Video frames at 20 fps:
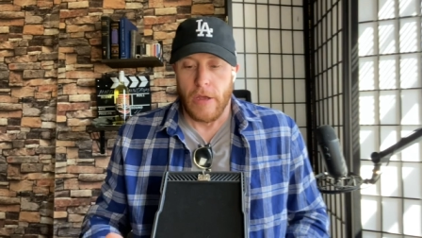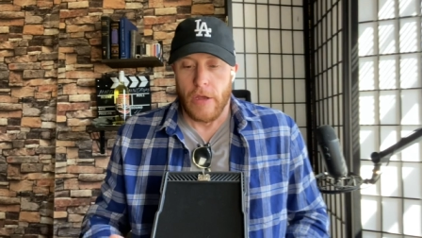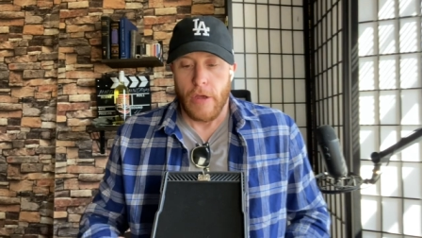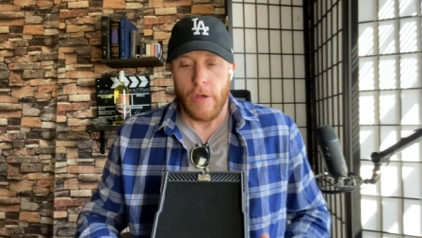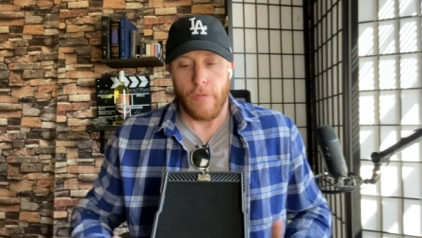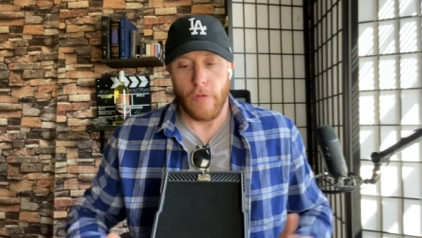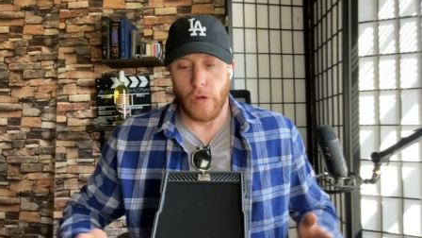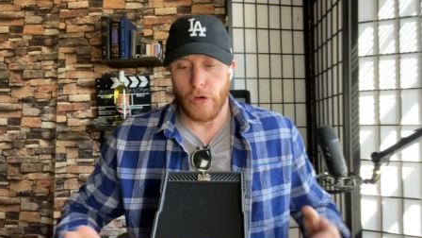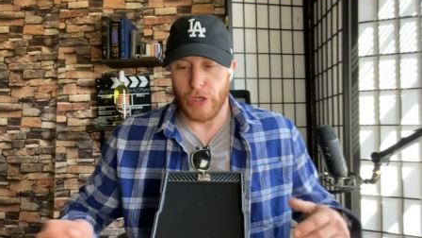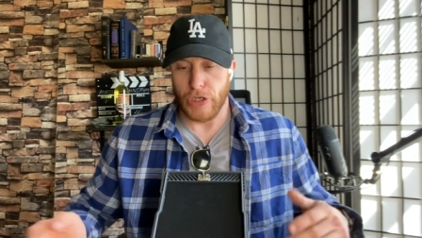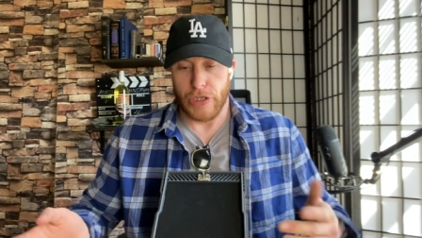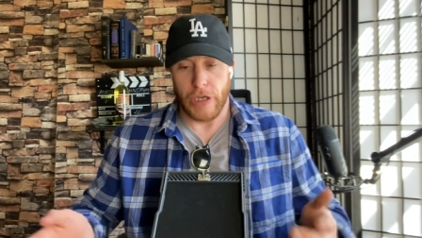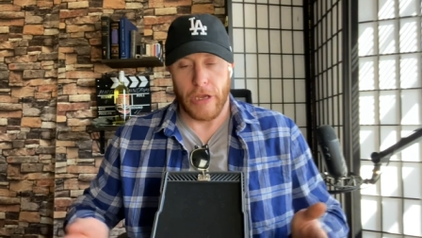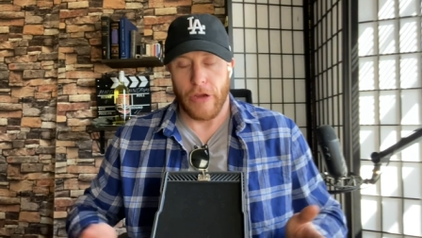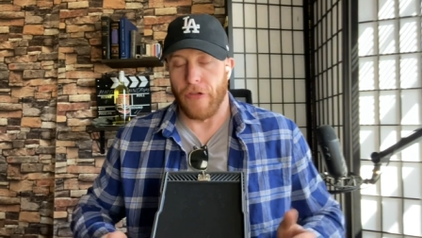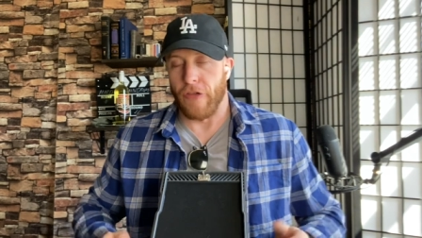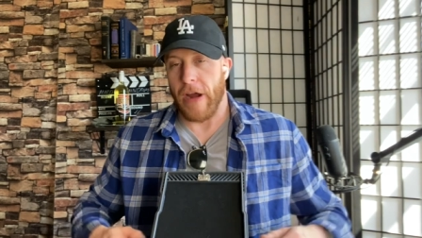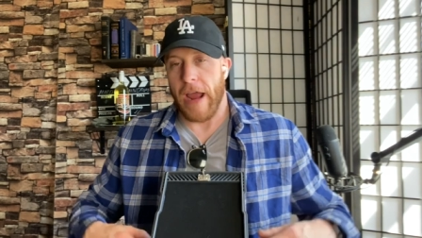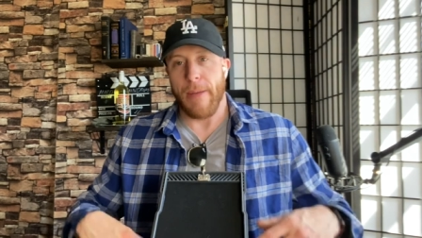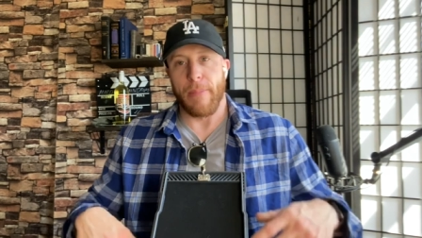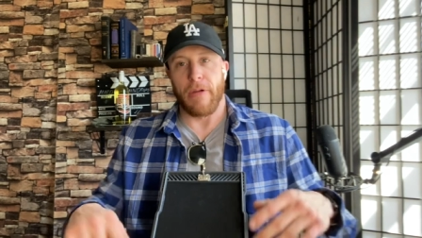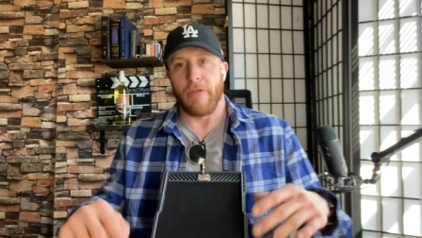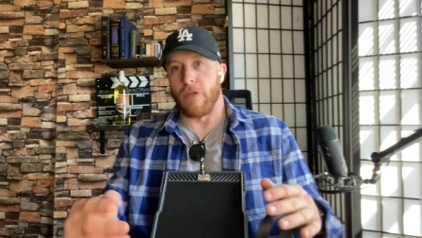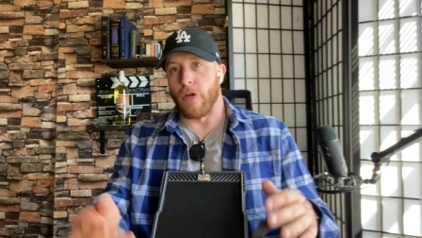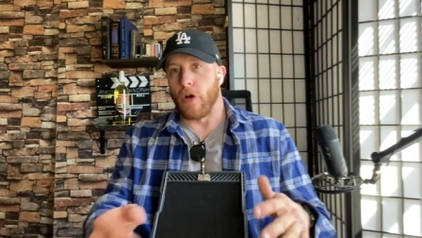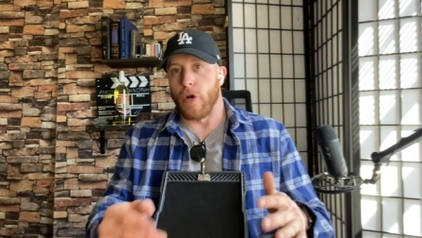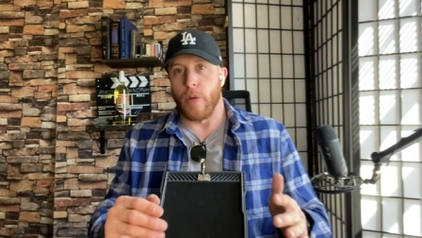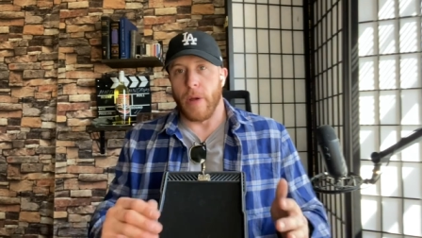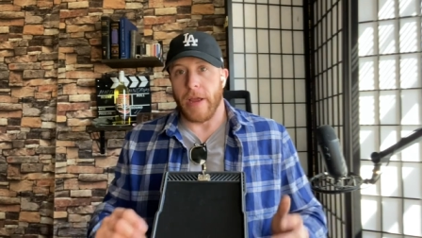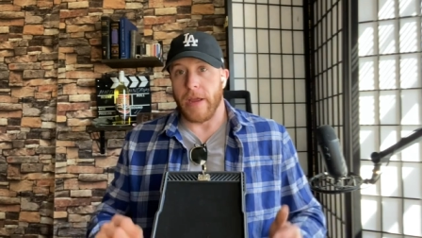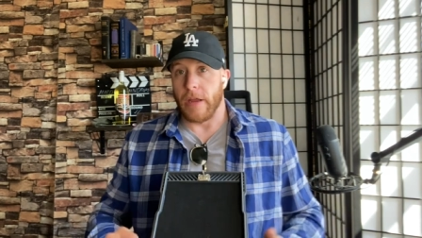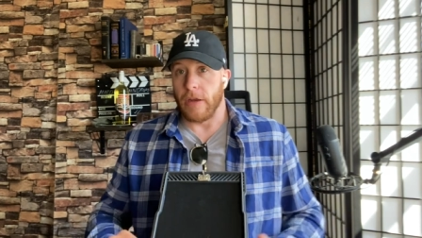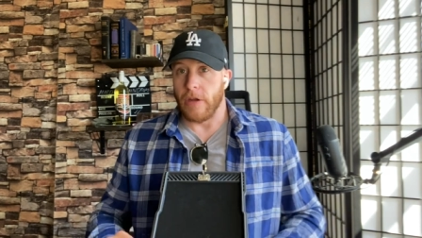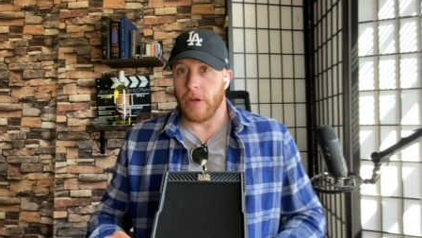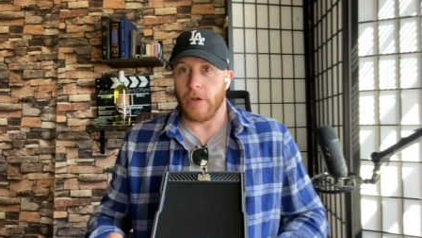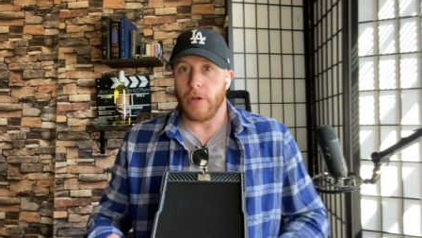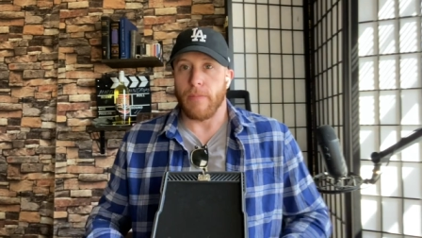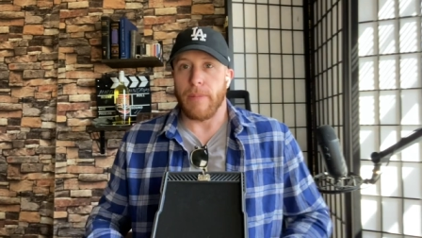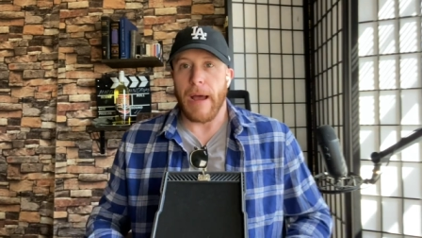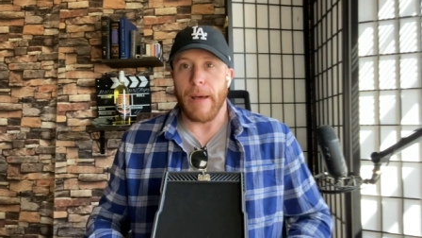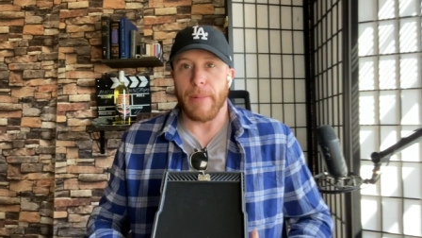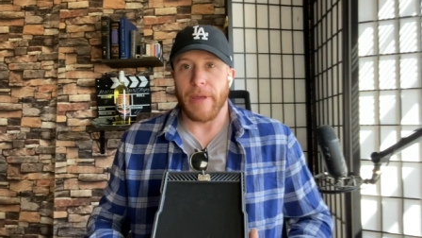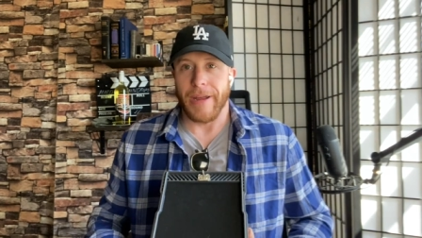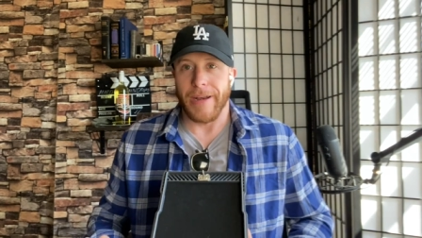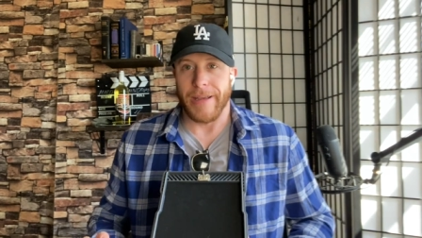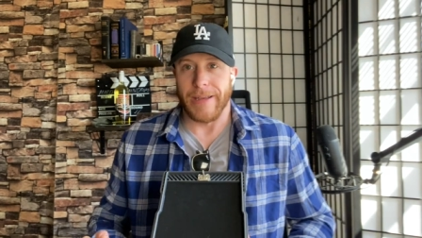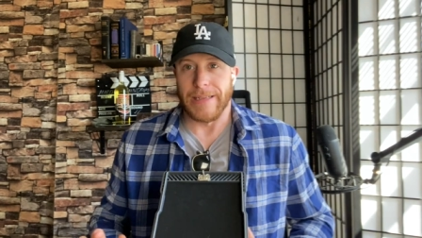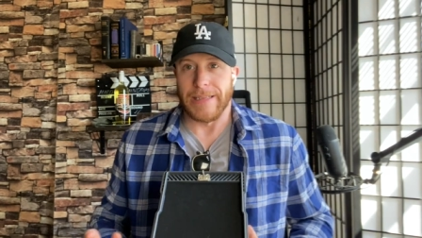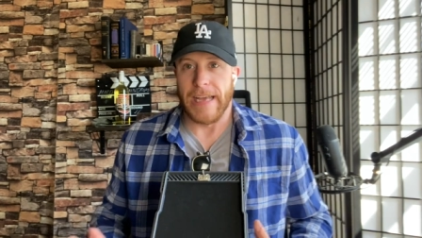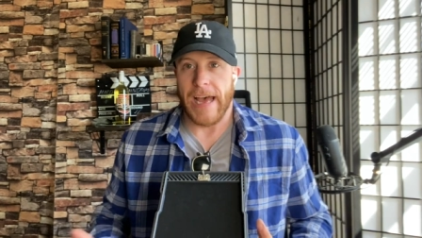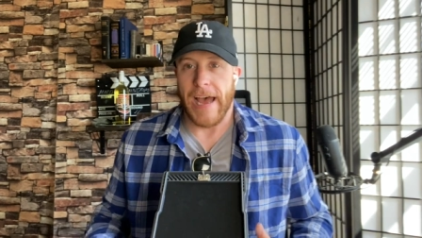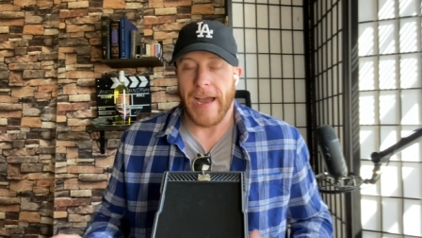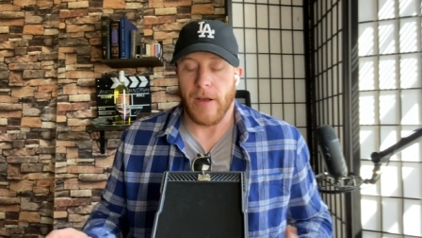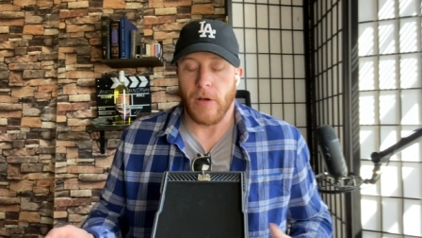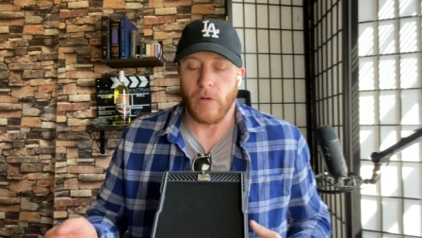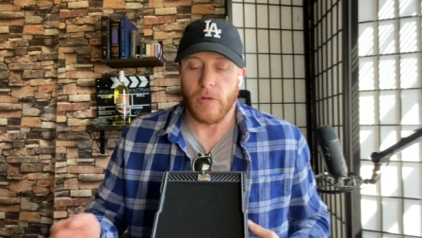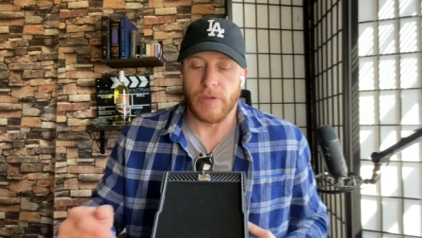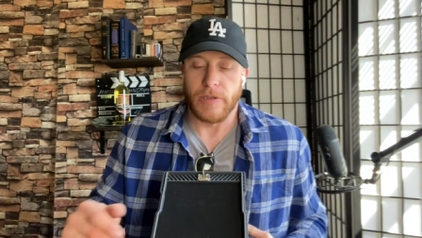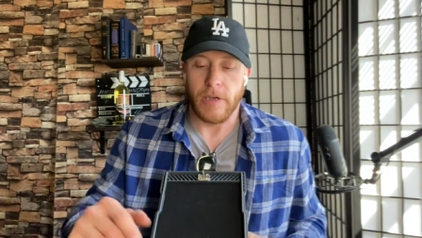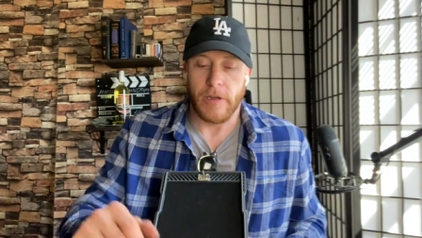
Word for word: if you just like grab it real quick and do it, you're probably gonna get tackled.